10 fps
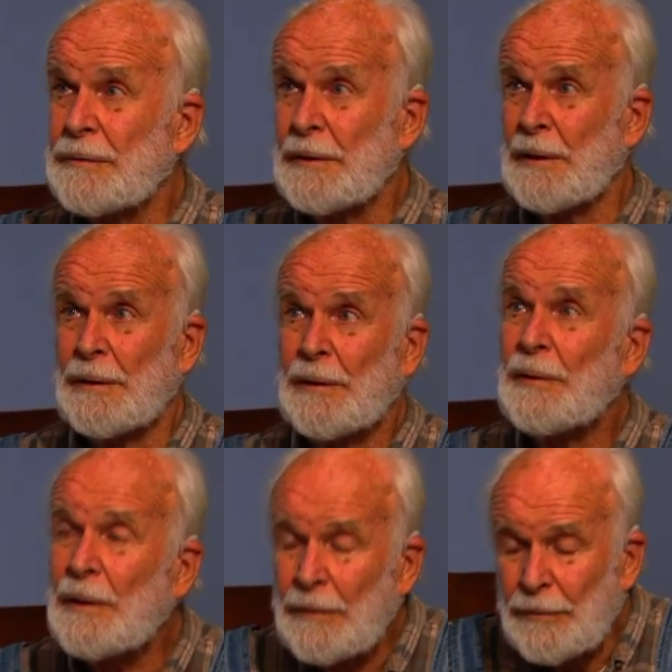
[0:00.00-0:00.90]
and got his
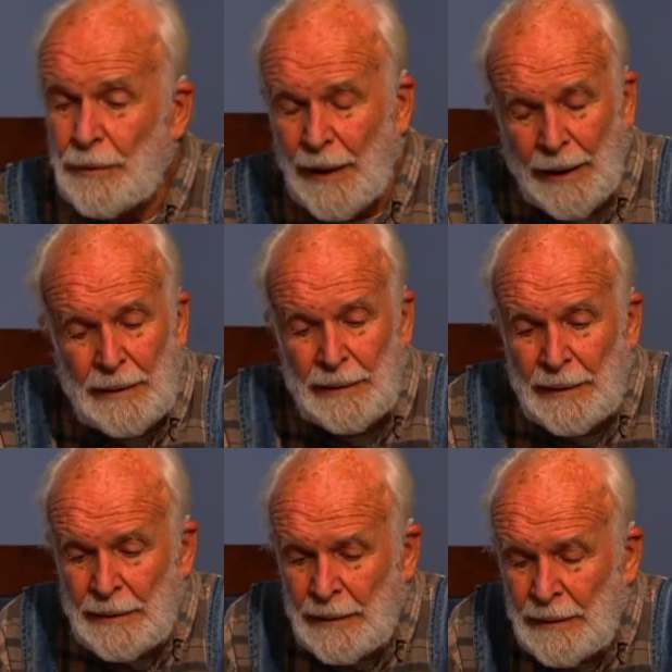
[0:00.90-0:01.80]
hit of crack, and
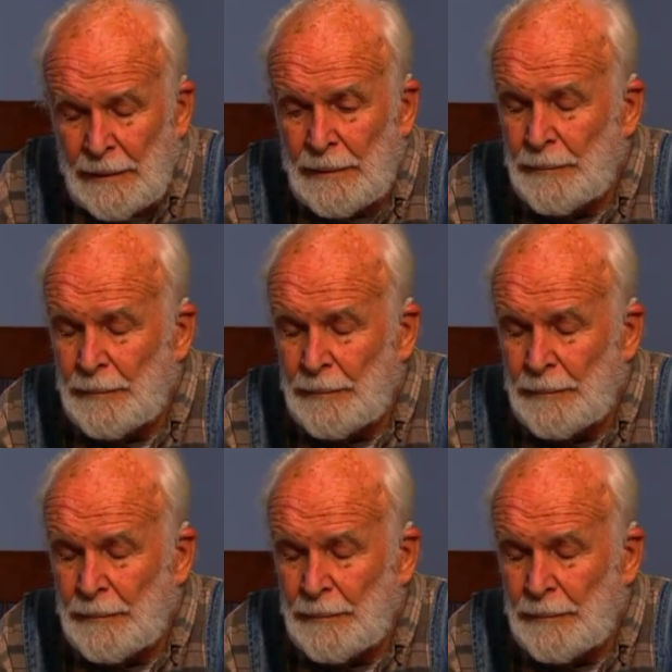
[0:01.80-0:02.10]
then